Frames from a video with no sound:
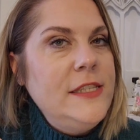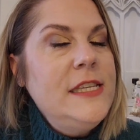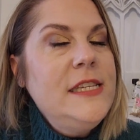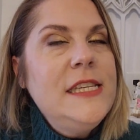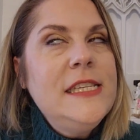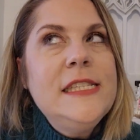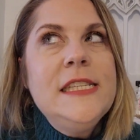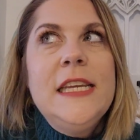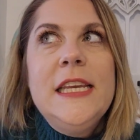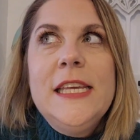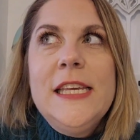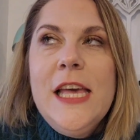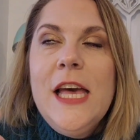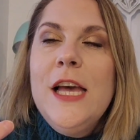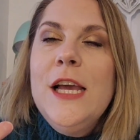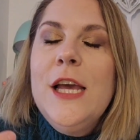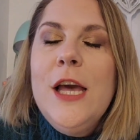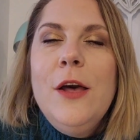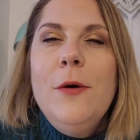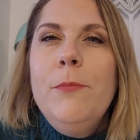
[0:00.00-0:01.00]
It doesn't
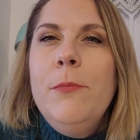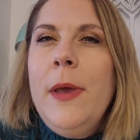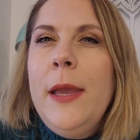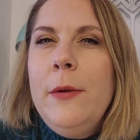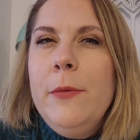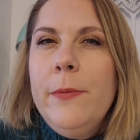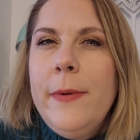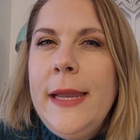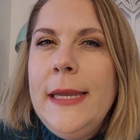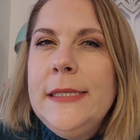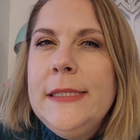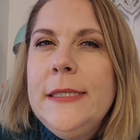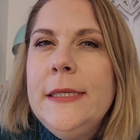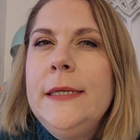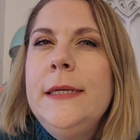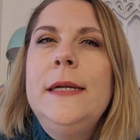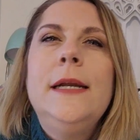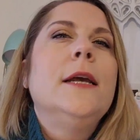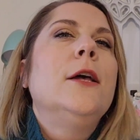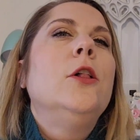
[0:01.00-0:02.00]
gunk up my
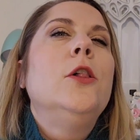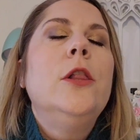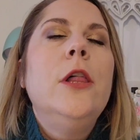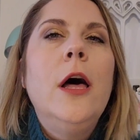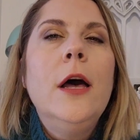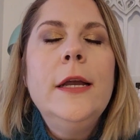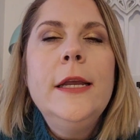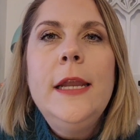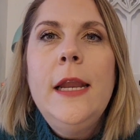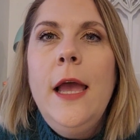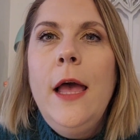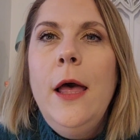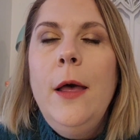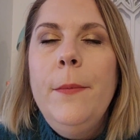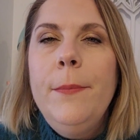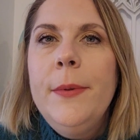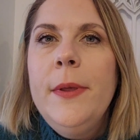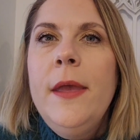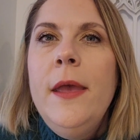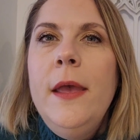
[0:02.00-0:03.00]
razor and clog it
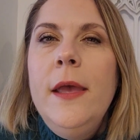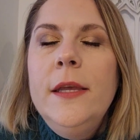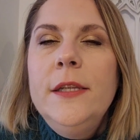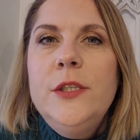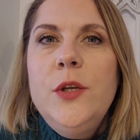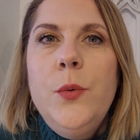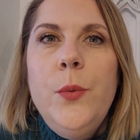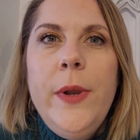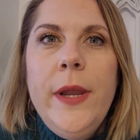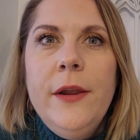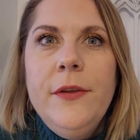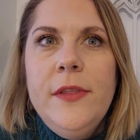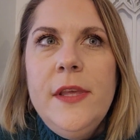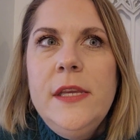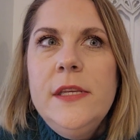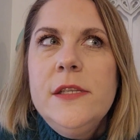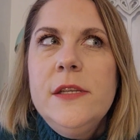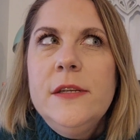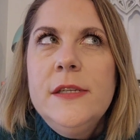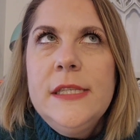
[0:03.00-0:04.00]
up to where
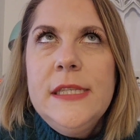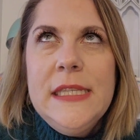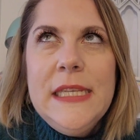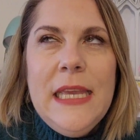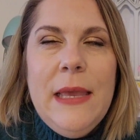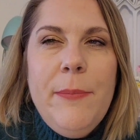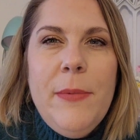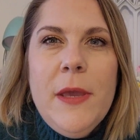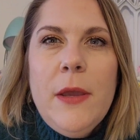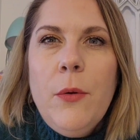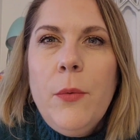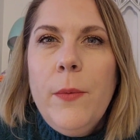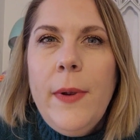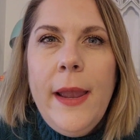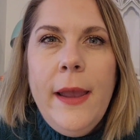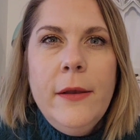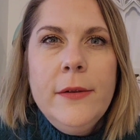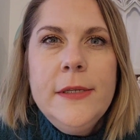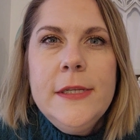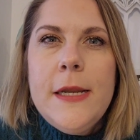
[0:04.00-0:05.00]
things are skipping
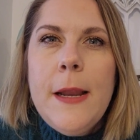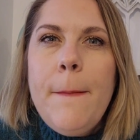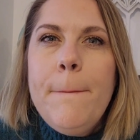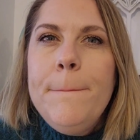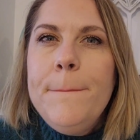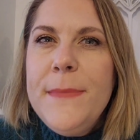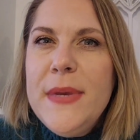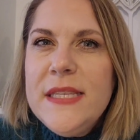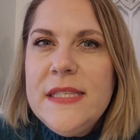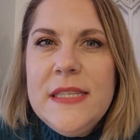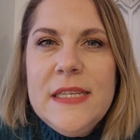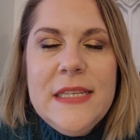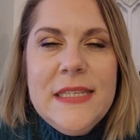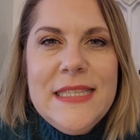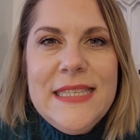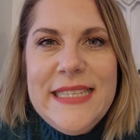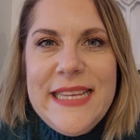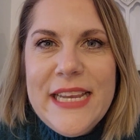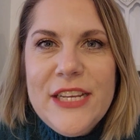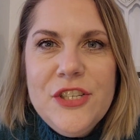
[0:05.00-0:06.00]
around and I'm missing
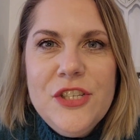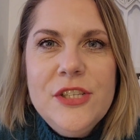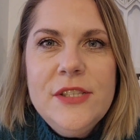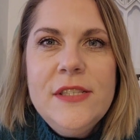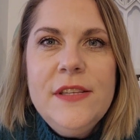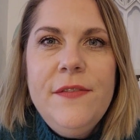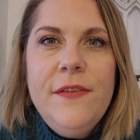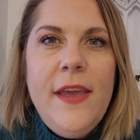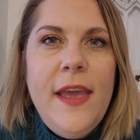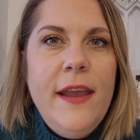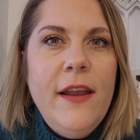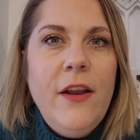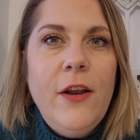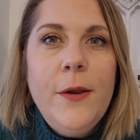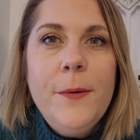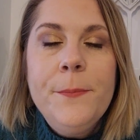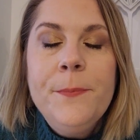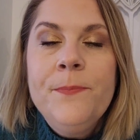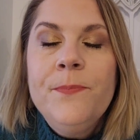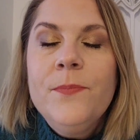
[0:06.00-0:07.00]
sections of
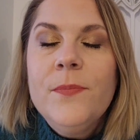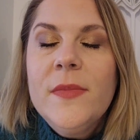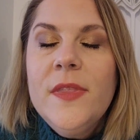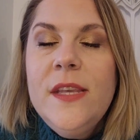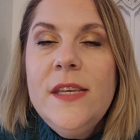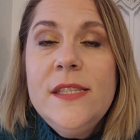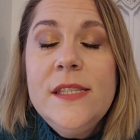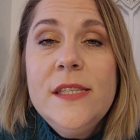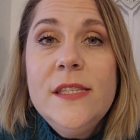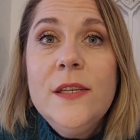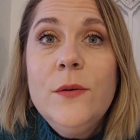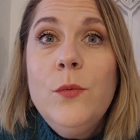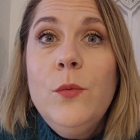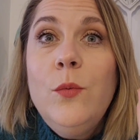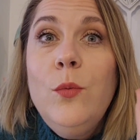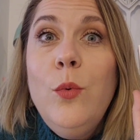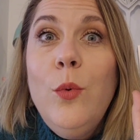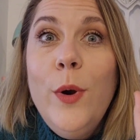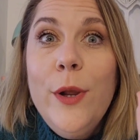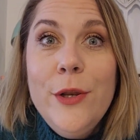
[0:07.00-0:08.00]
hair. This is a
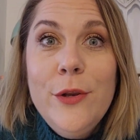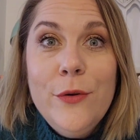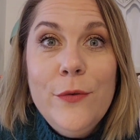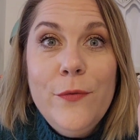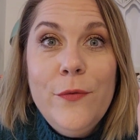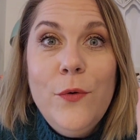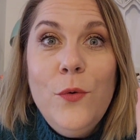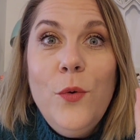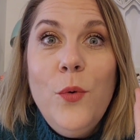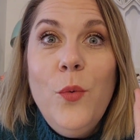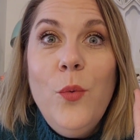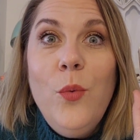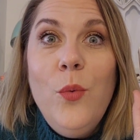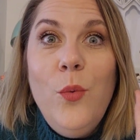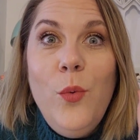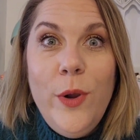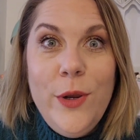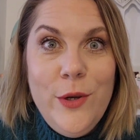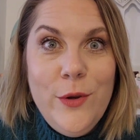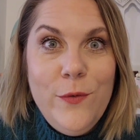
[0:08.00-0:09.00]
wonderful,
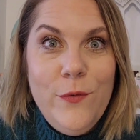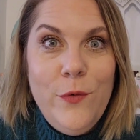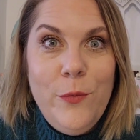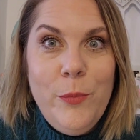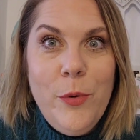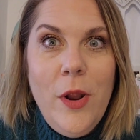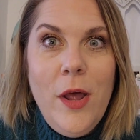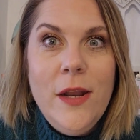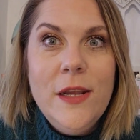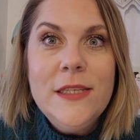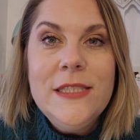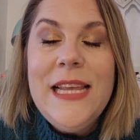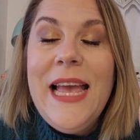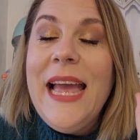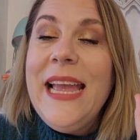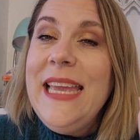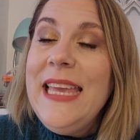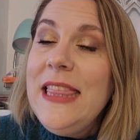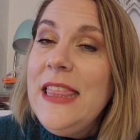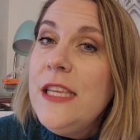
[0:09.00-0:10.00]
wonderful product.
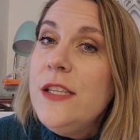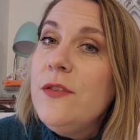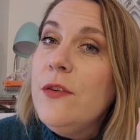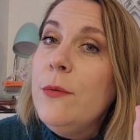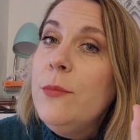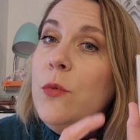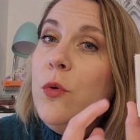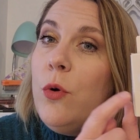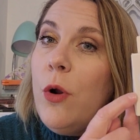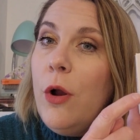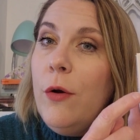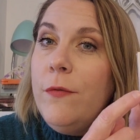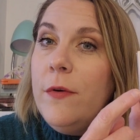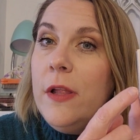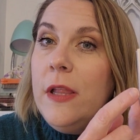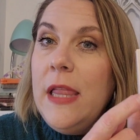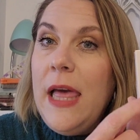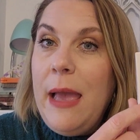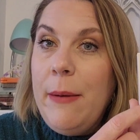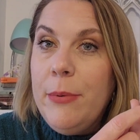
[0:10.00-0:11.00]
I get this from Grove
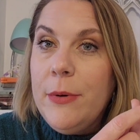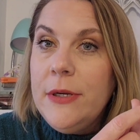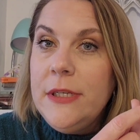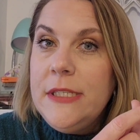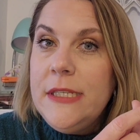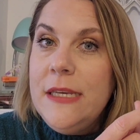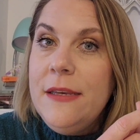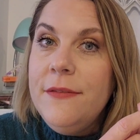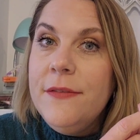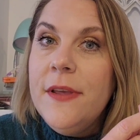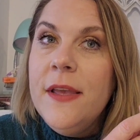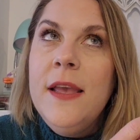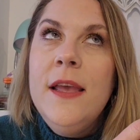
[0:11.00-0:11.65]
Collaborative.